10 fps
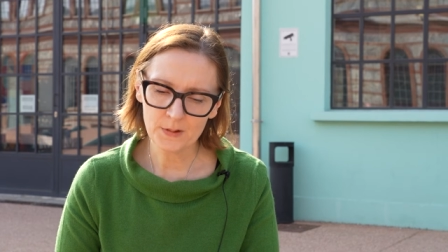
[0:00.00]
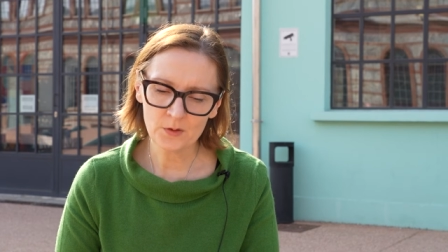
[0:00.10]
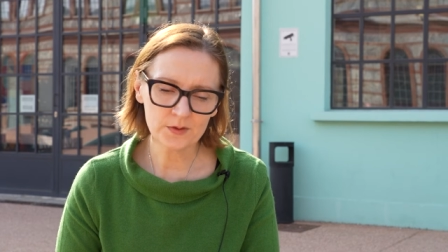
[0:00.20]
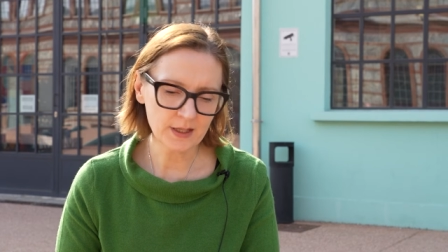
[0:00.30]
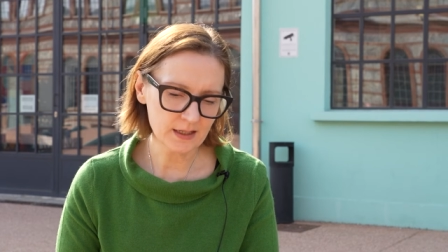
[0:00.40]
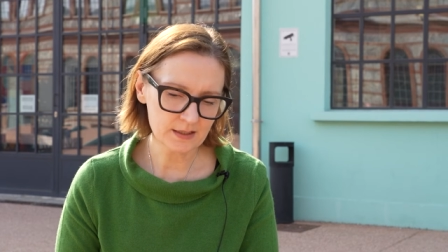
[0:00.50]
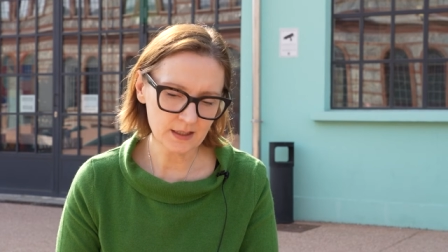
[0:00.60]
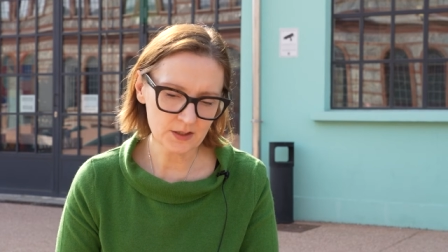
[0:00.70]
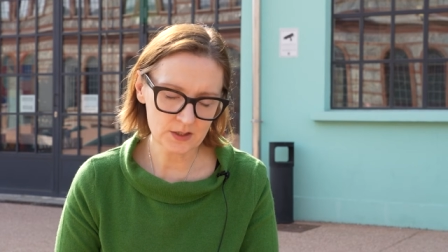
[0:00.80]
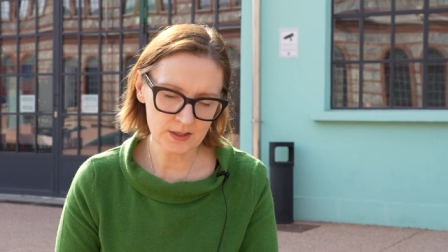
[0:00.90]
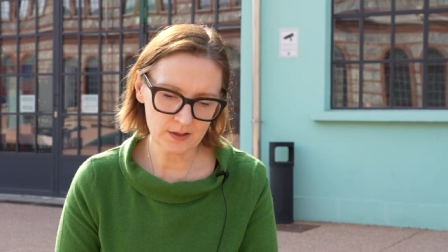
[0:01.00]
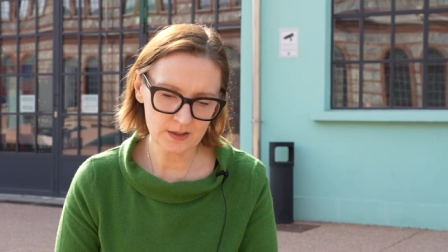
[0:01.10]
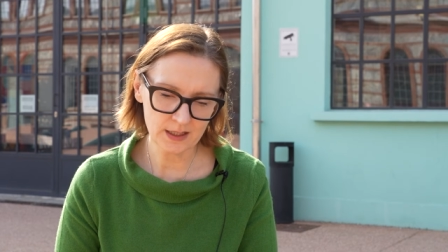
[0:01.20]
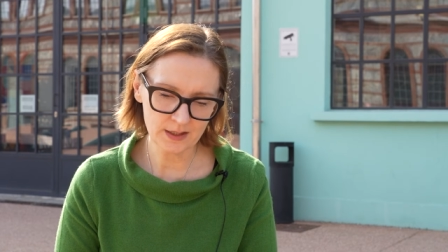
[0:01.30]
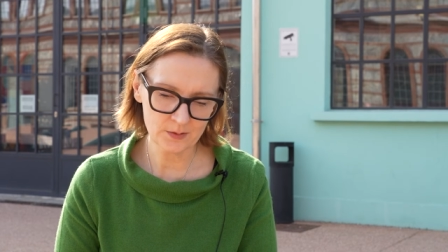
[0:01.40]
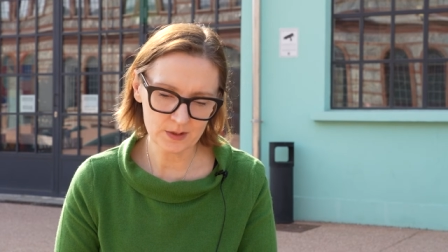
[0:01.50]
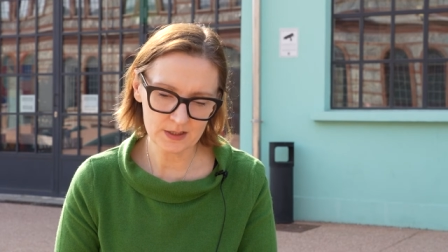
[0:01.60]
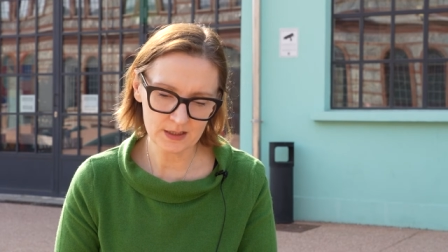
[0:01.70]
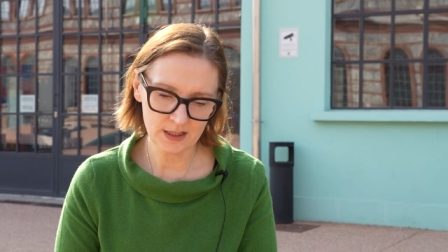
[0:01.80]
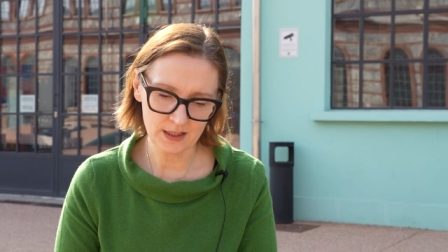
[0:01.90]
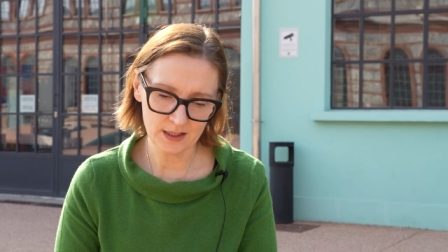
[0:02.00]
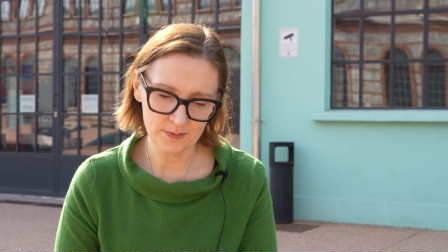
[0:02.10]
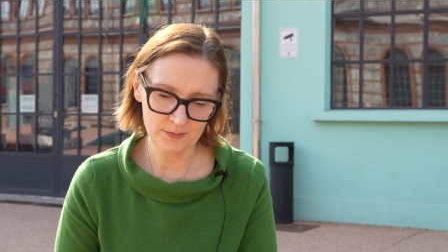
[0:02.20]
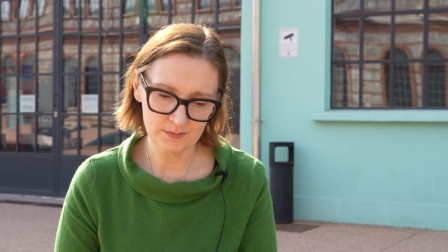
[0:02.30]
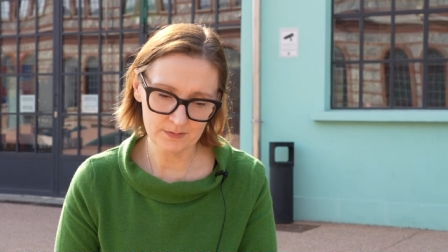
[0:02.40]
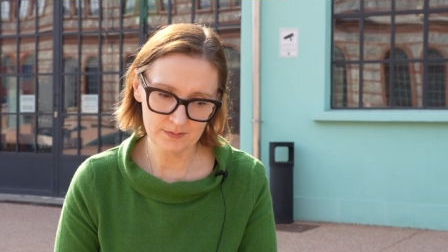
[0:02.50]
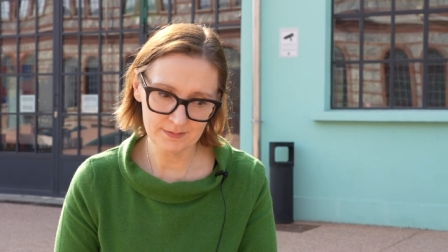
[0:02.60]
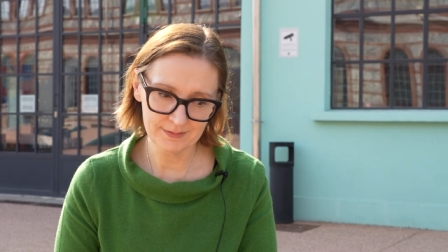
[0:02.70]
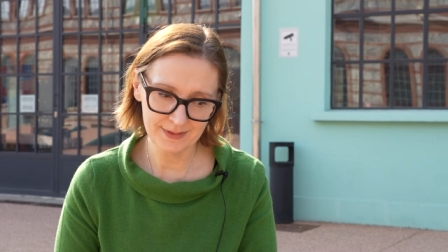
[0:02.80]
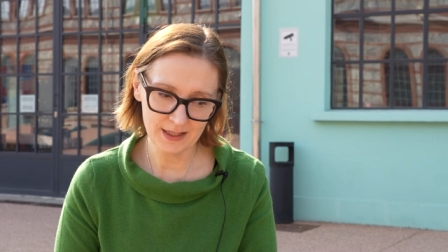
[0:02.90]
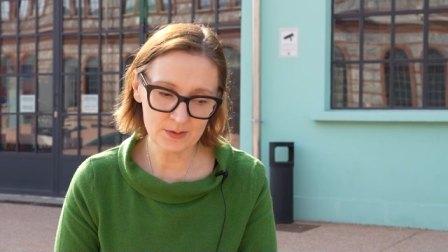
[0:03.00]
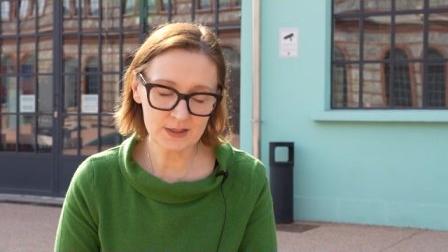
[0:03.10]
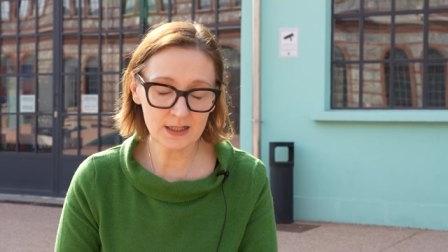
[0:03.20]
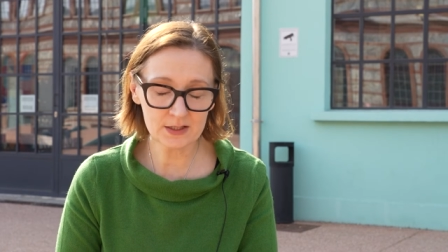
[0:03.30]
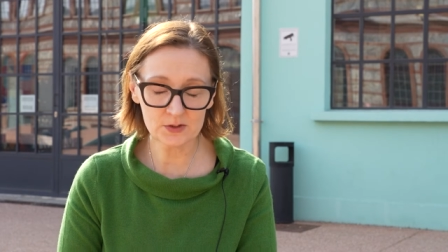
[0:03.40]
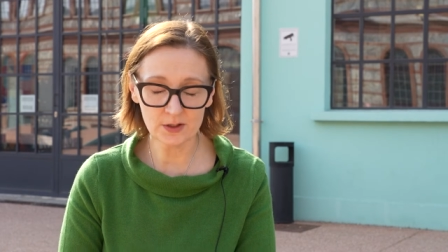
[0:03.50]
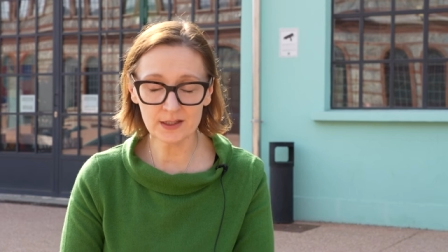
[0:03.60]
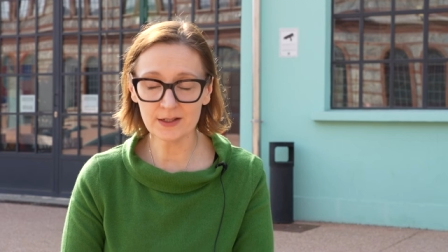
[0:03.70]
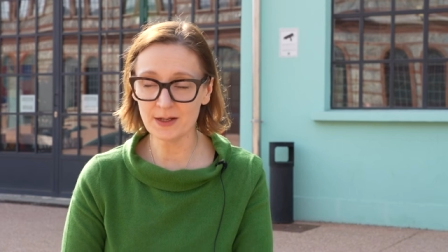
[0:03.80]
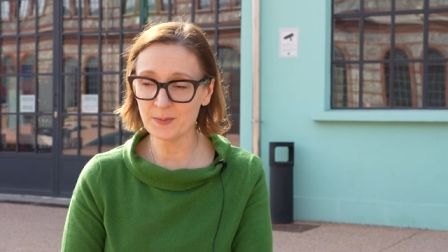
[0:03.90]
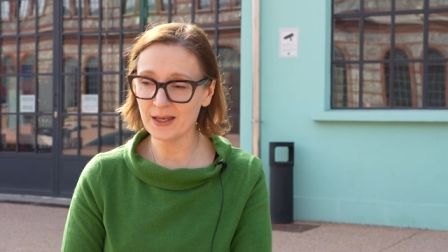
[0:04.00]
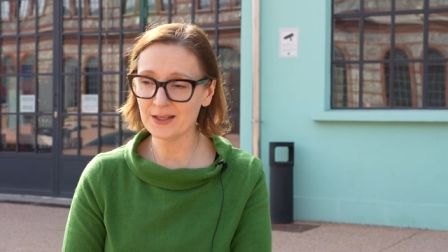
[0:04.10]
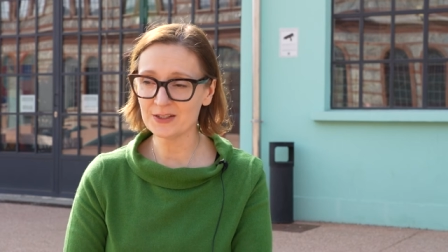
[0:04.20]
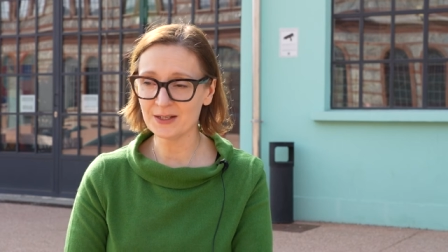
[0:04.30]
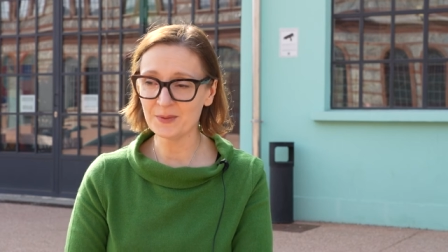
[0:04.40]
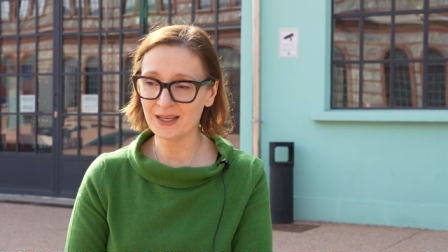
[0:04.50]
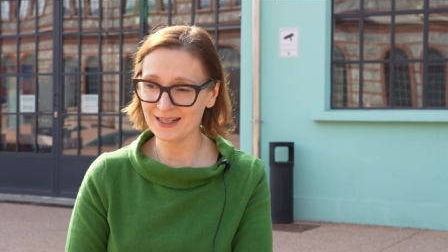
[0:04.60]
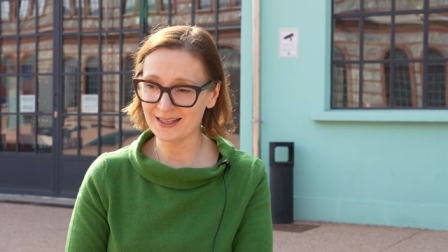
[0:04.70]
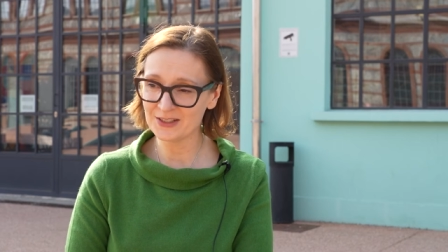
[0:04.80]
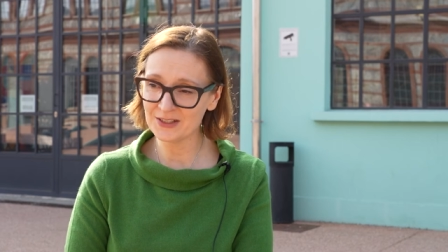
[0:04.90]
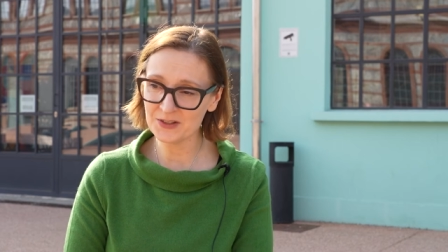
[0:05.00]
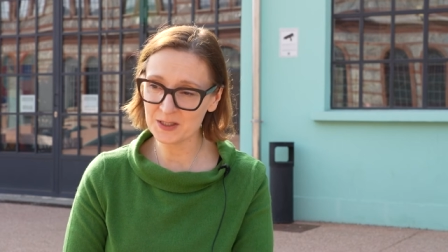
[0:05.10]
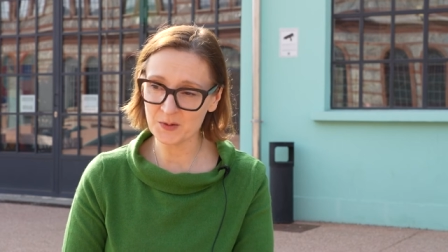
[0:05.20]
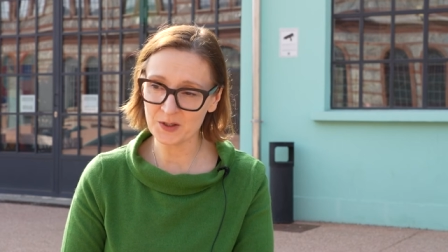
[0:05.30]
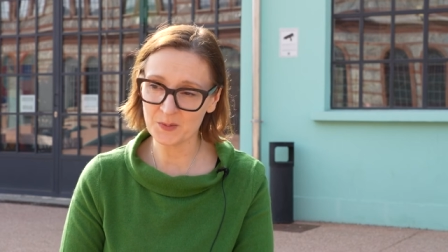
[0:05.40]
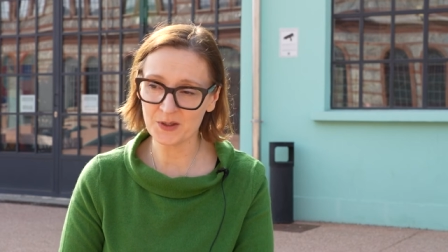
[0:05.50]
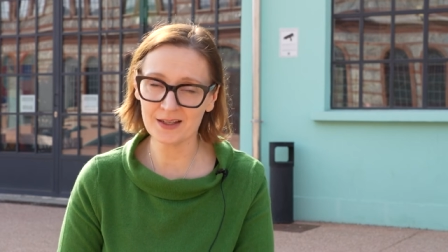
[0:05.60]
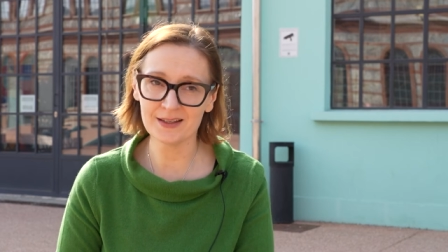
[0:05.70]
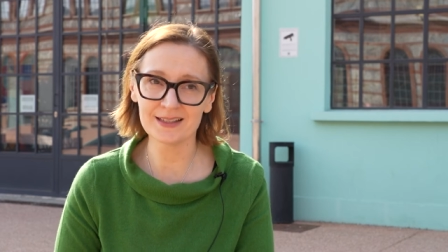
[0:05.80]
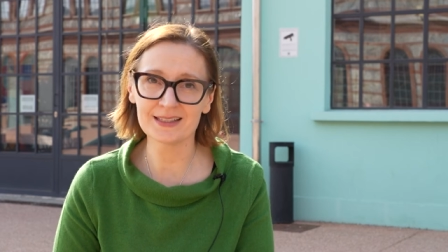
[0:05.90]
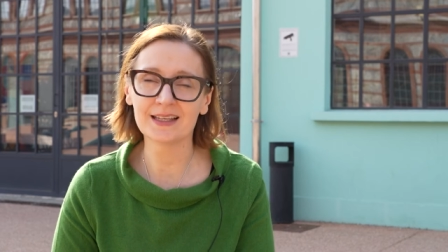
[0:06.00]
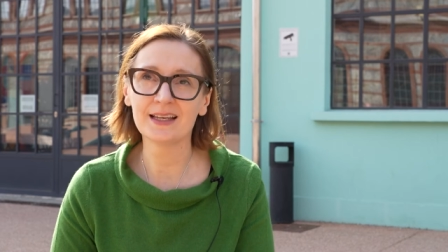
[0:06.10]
over that. And I just thought it was an extraordinary page in a children's book, because